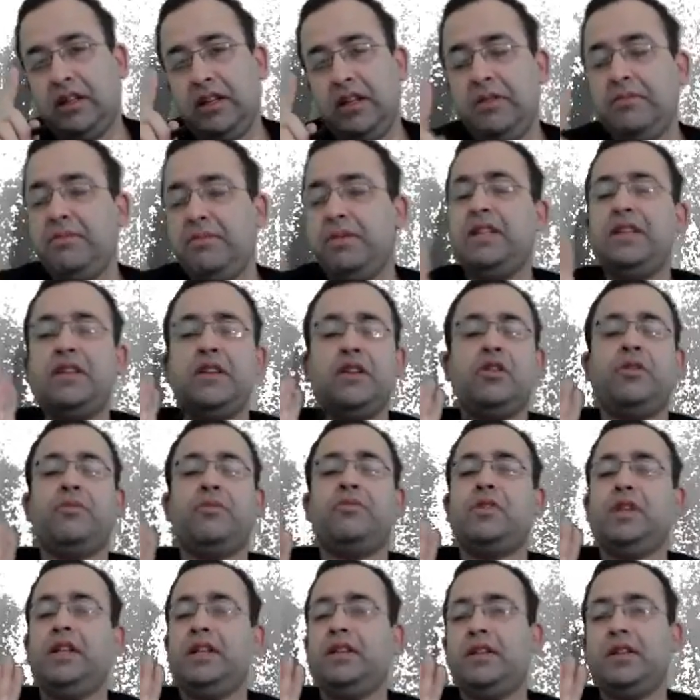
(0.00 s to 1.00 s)
three B is an
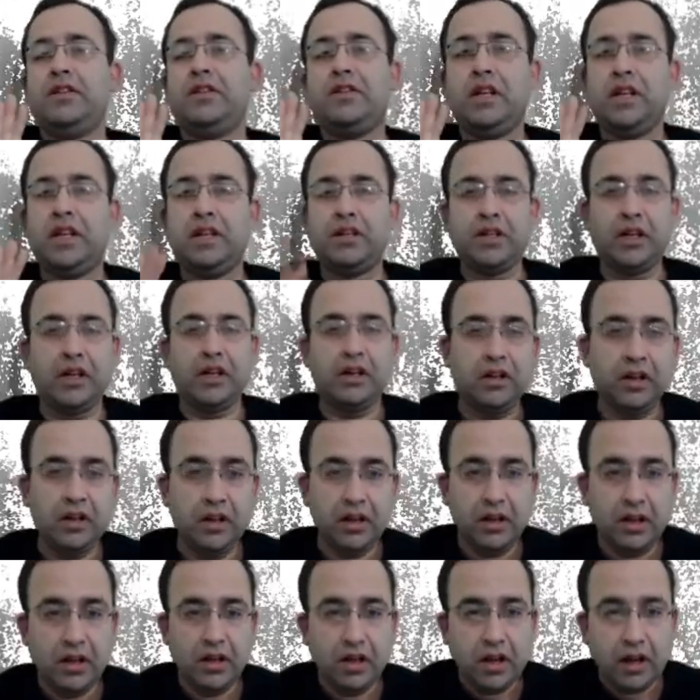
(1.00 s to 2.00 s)
opsonization agent.
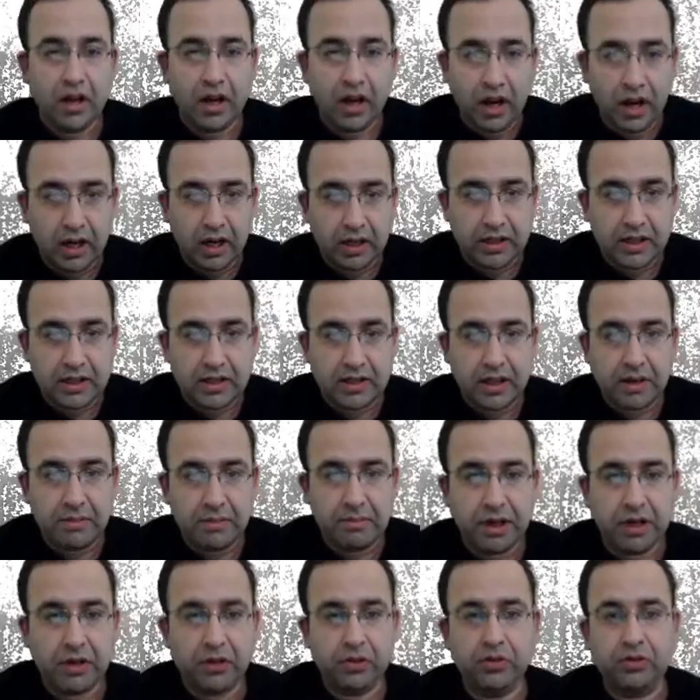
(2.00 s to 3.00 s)
Others are
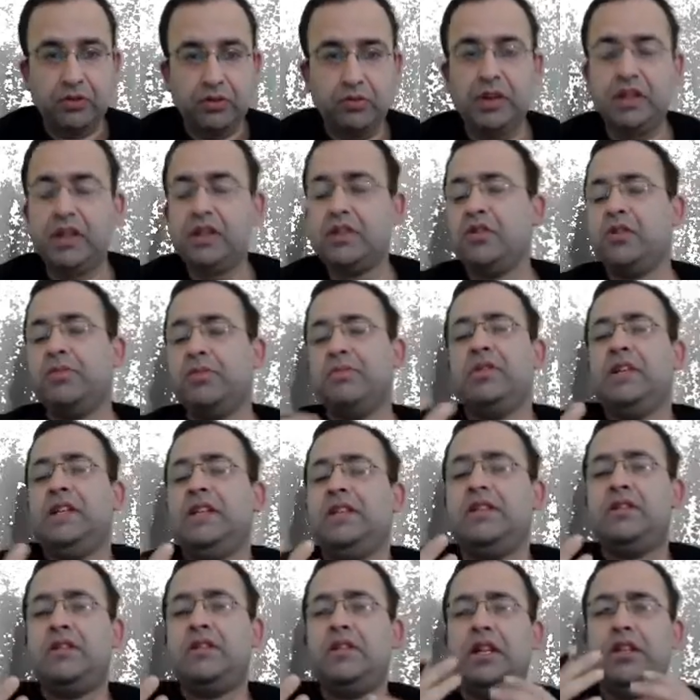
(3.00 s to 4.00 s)
mannose. What is
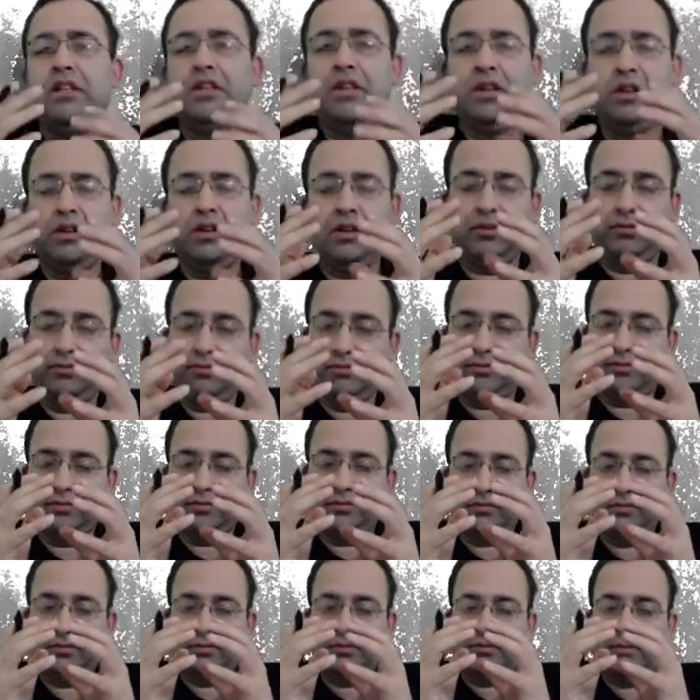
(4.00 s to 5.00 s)
opsonization agent?
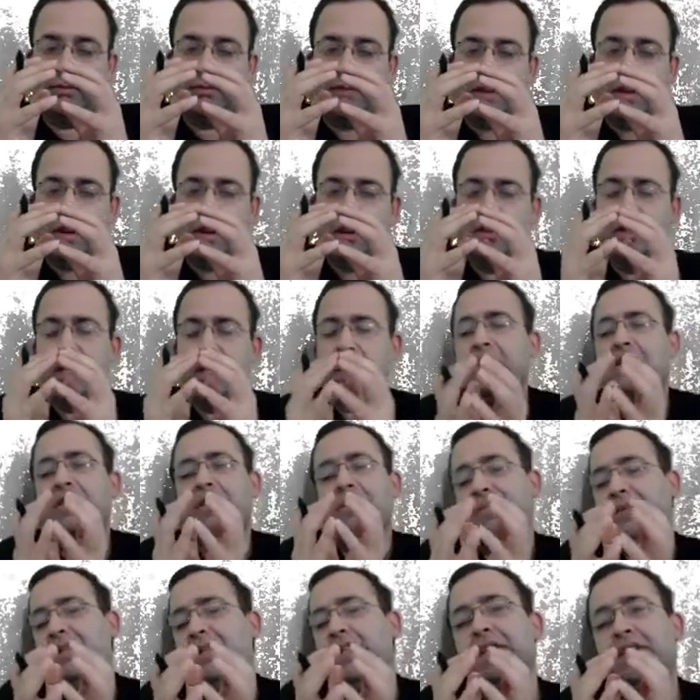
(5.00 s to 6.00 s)
They are the
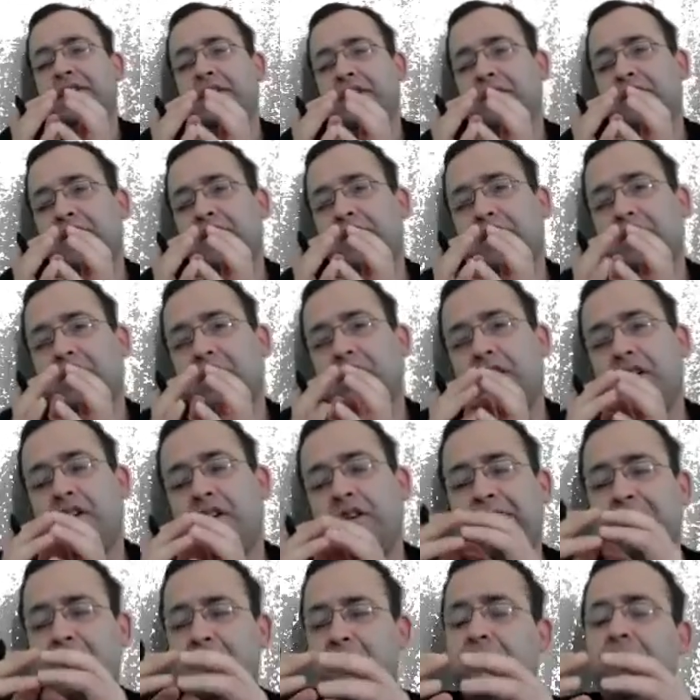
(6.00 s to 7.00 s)
substances
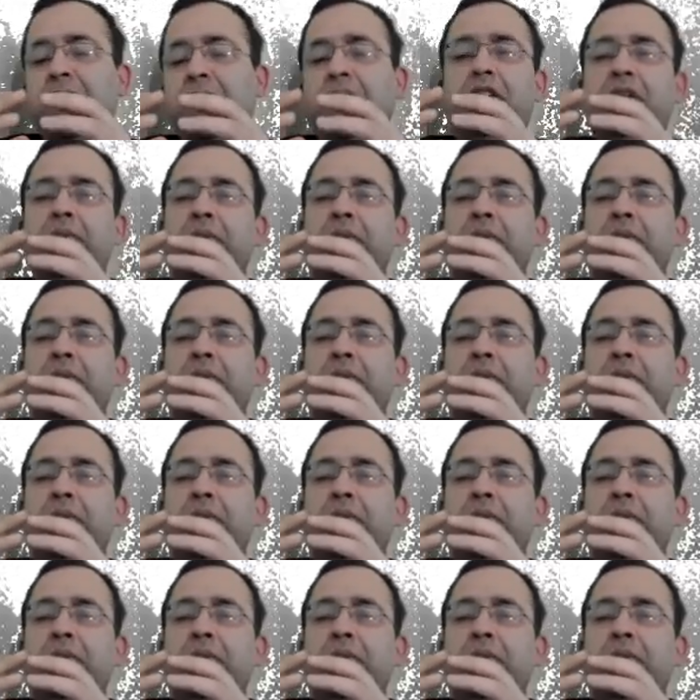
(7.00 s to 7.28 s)
which make